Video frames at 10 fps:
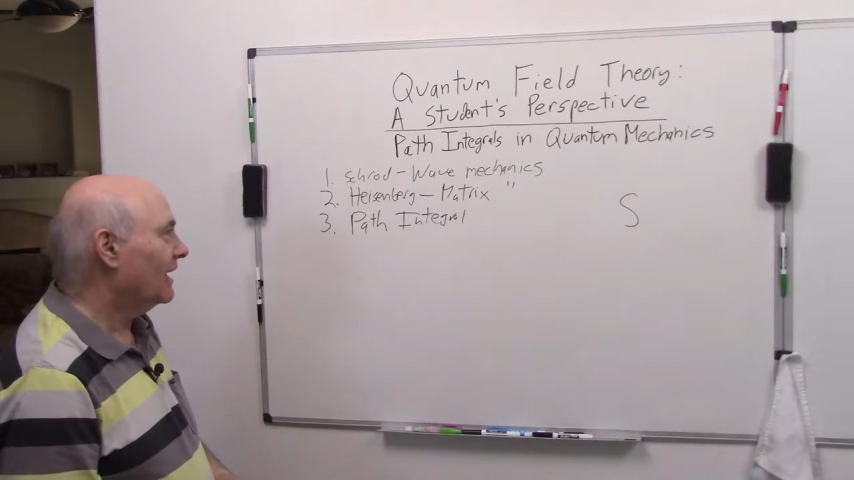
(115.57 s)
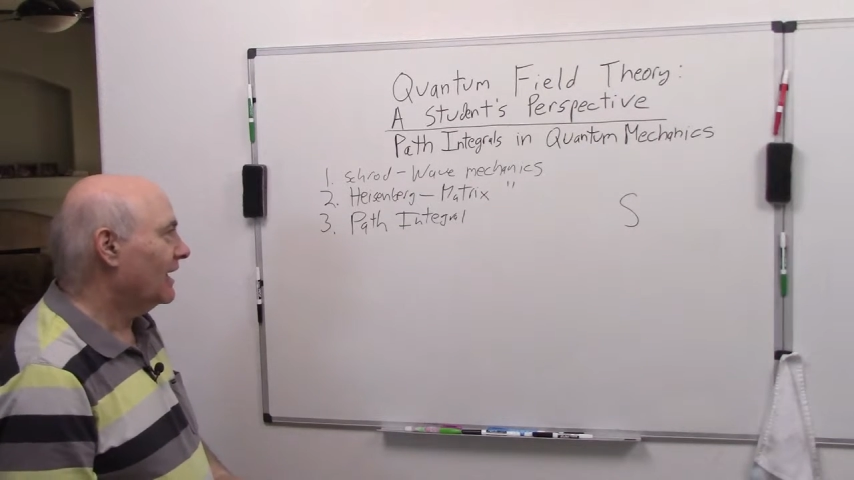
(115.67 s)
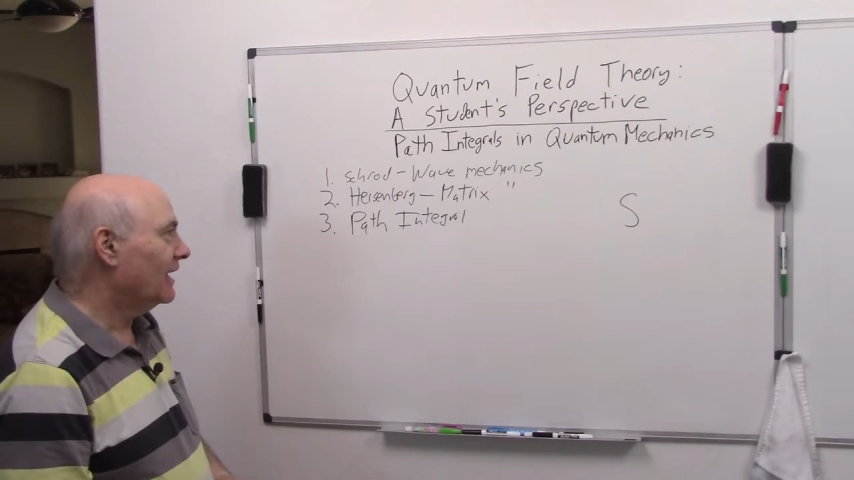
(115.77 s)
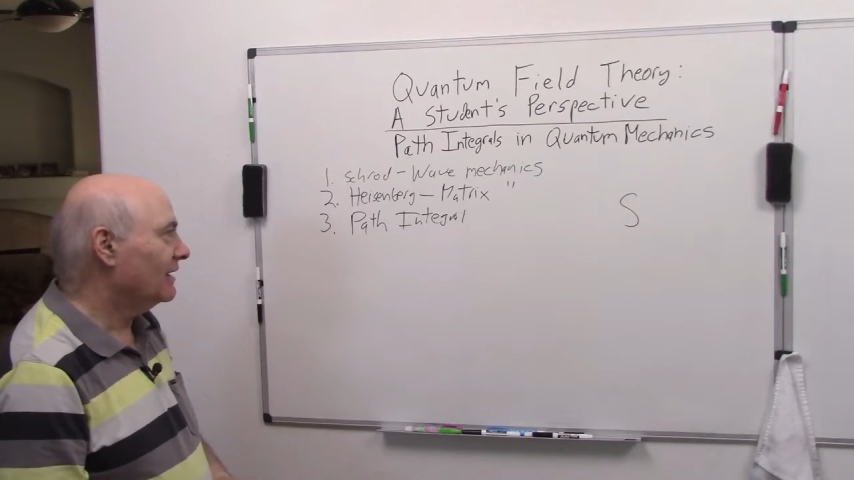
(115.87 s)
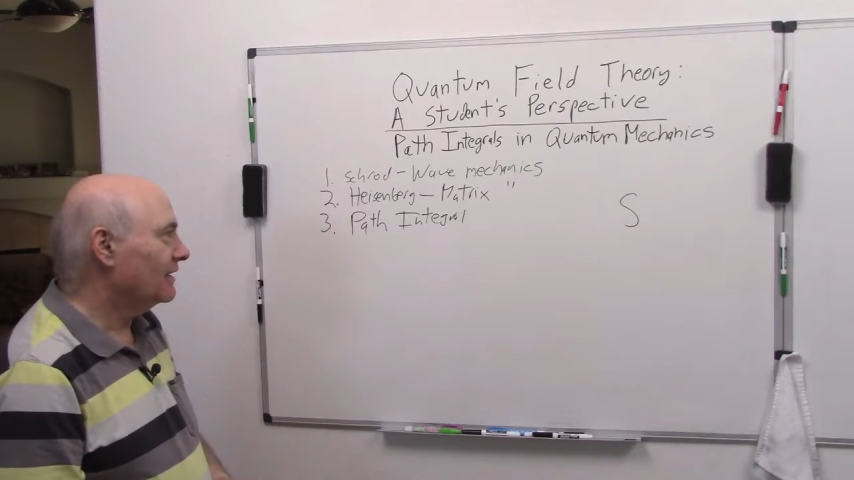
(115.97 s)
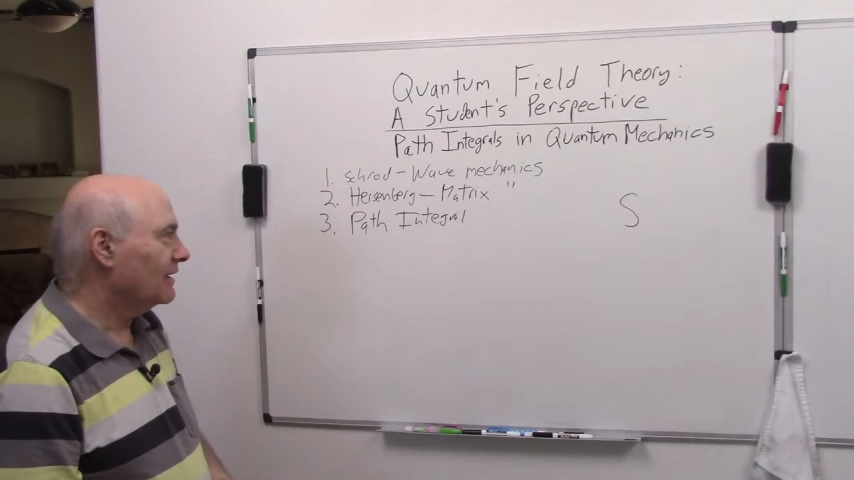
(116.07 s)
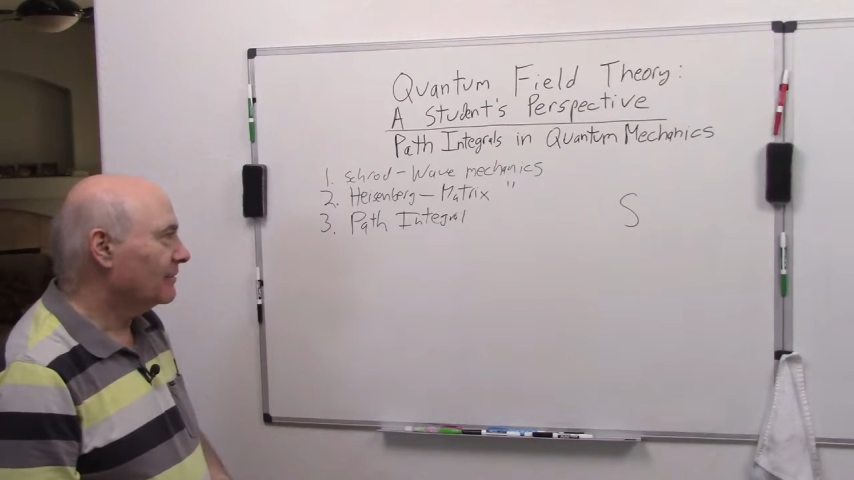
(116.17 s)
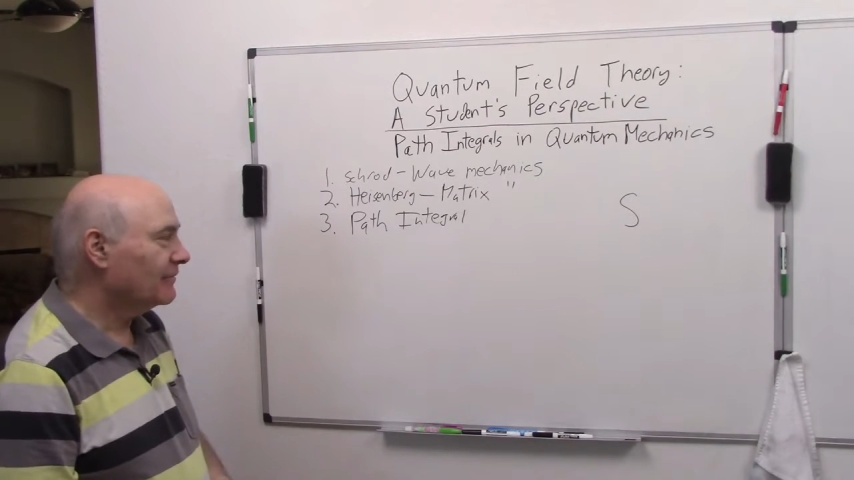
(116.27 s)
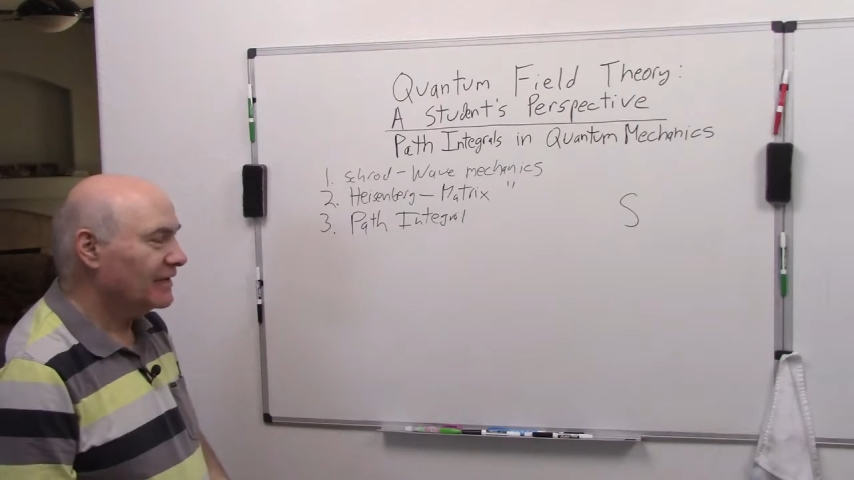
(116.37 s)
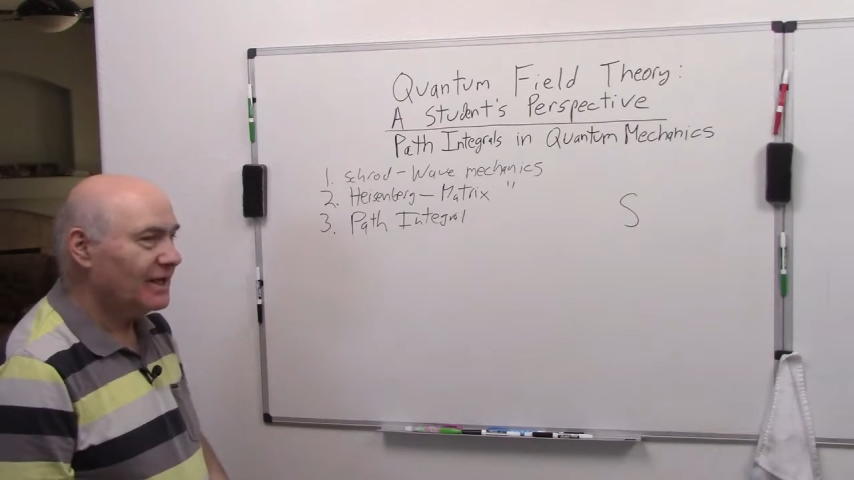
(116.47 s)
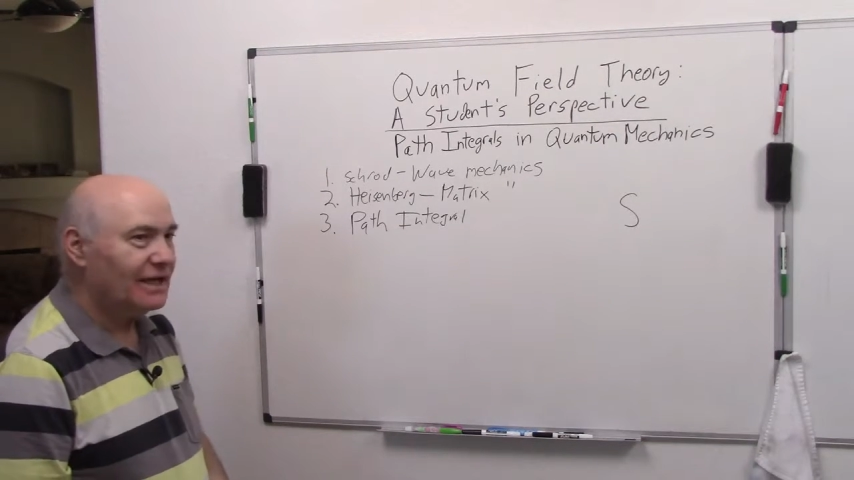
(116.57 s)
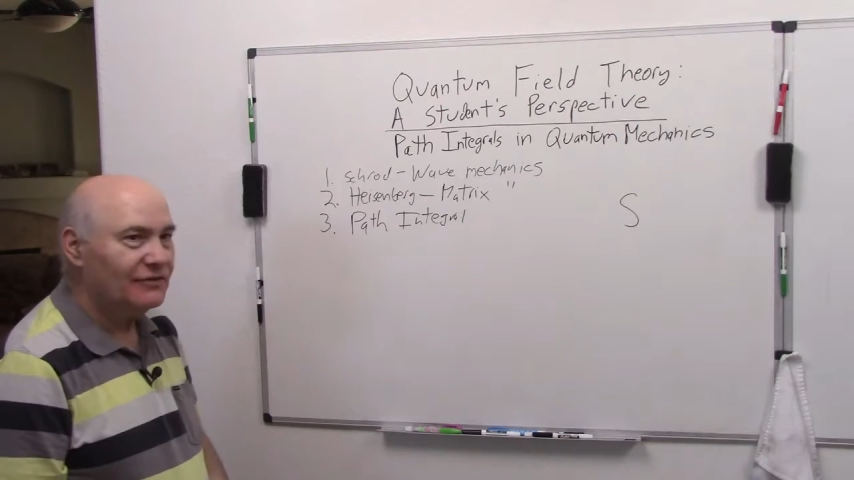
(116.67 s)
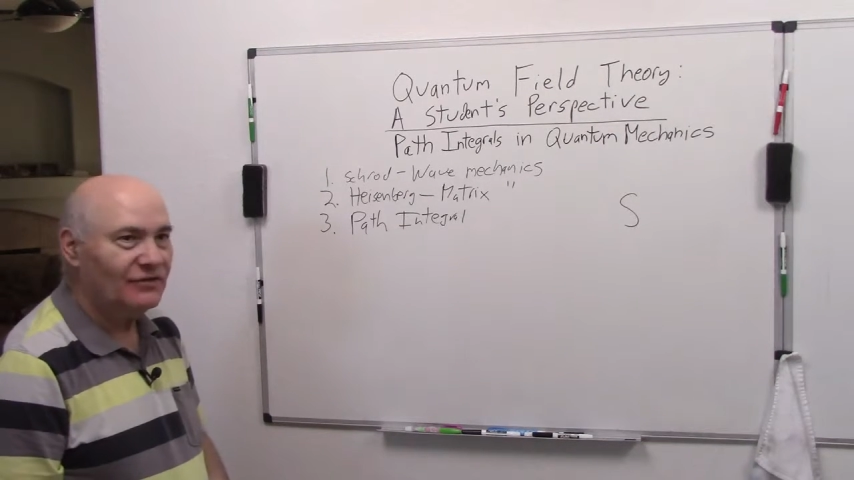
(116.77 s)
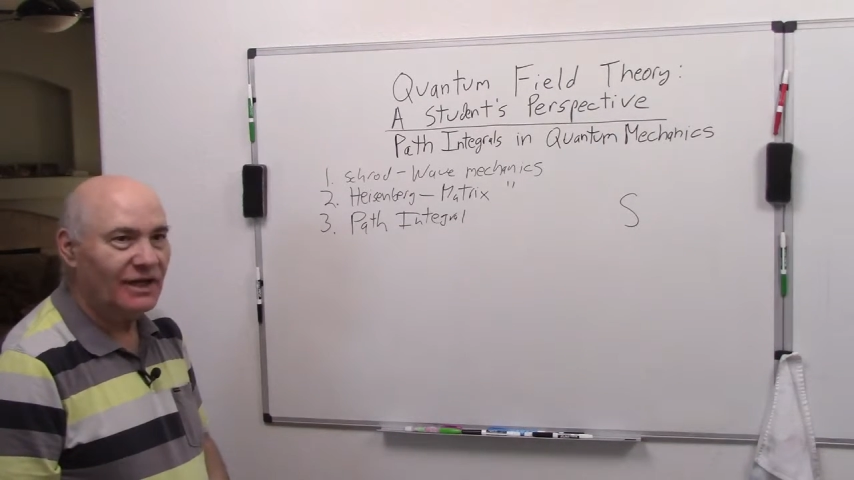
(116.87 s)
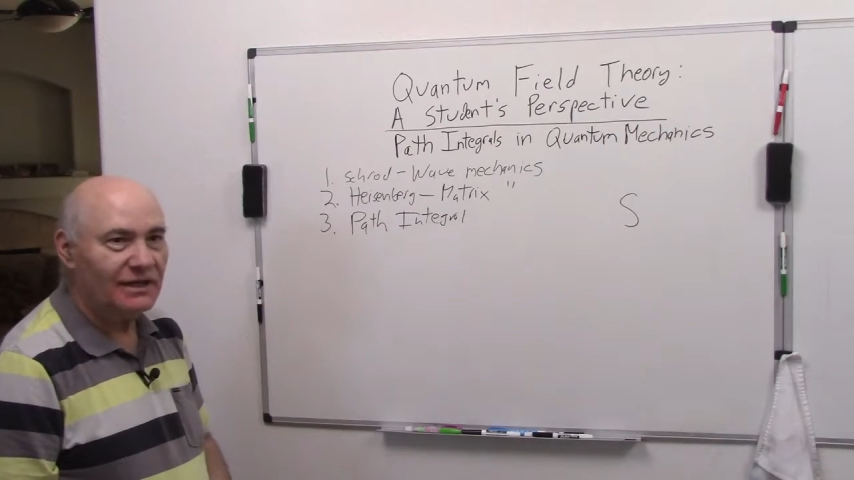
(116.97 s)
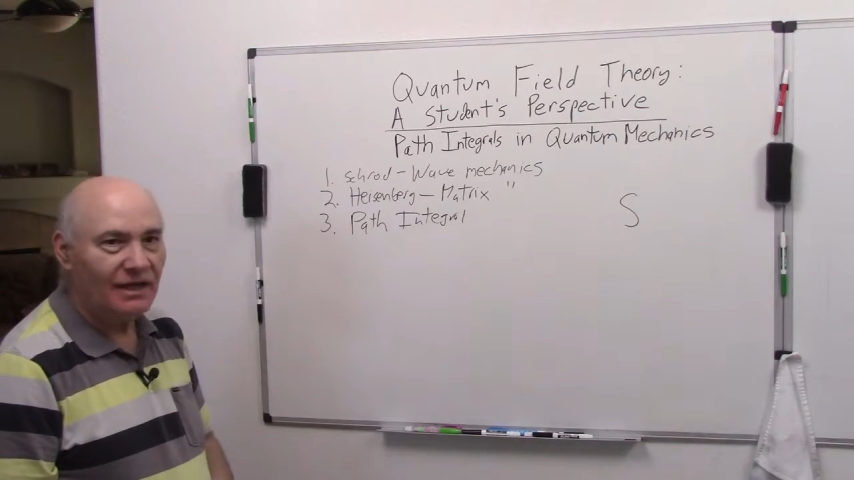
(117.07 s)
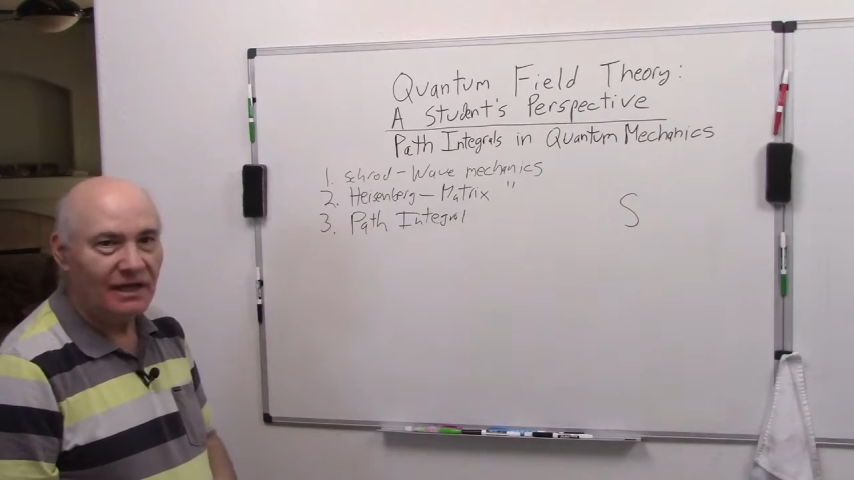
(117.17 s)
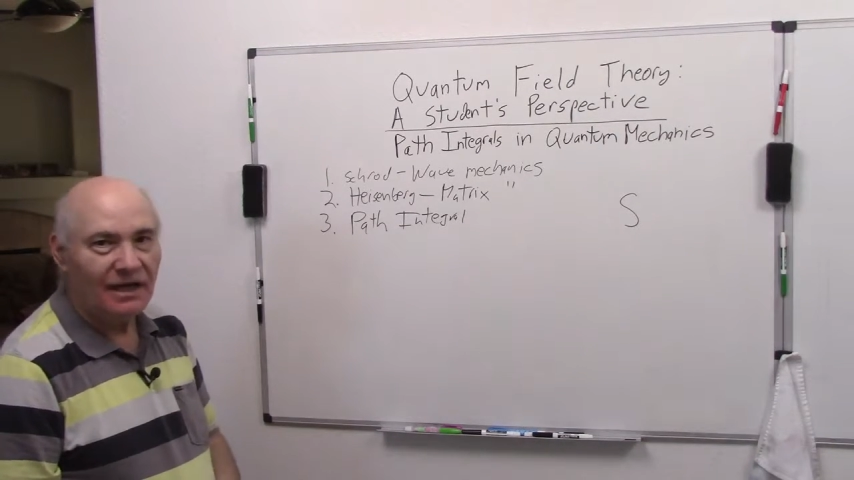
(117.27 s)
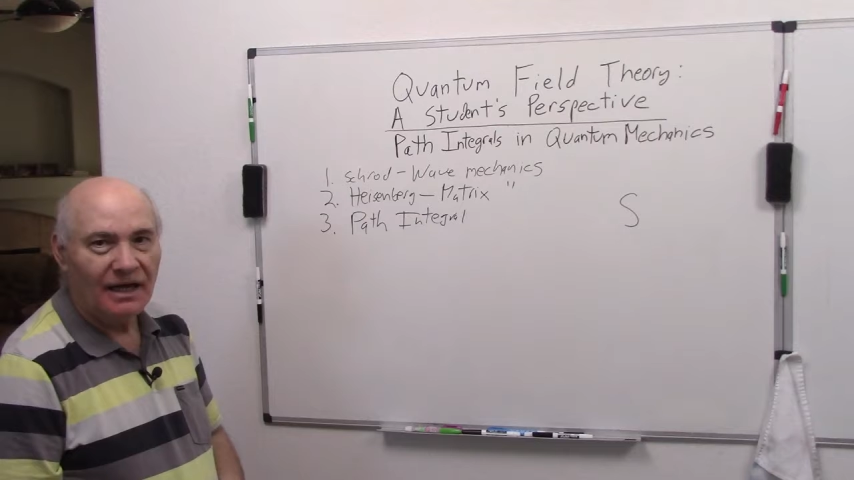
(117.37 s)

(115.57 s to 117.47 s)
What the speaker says: And the guy said,